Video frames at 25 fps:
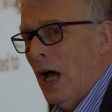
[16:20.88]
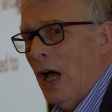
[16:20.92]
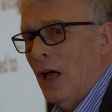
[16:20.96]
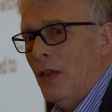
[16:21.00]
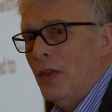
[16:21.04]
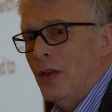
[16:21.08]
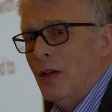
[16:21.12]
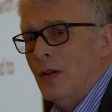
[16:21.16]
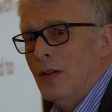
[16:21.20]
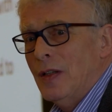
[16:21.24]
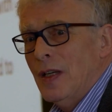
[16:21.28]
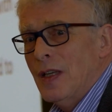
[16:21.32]

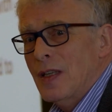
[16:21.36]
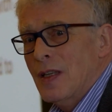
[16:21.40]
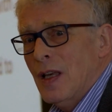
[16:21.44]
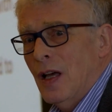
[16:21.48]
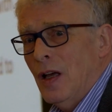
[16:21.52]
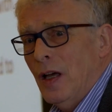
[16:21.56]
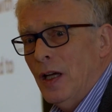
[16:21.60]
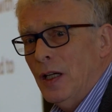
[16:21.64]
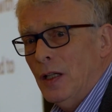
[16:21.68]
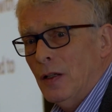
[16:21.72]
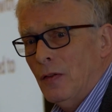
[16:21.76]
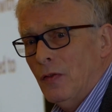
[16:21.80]
and the
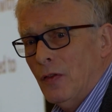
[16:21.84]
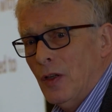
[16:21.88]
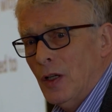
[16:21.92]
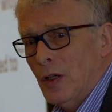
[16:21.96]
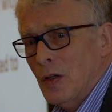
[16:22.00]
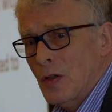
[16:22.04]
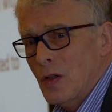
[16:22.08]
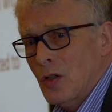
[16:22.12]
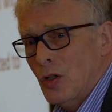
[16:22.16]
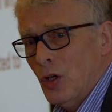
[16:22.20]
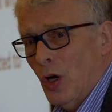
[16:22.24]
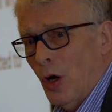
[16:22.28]
design of
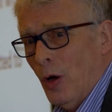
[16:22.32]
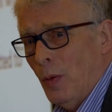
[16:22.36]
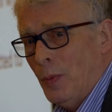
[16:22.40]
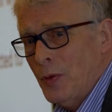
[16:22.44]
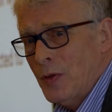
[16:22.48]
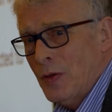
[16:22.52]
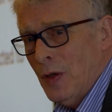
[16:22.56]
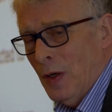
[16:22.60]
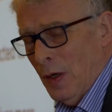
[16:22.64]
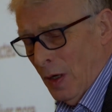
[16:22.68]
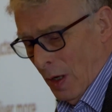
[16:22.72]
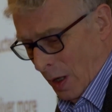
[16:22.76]
those
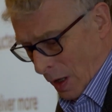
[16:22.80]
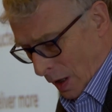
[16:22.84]
jobs,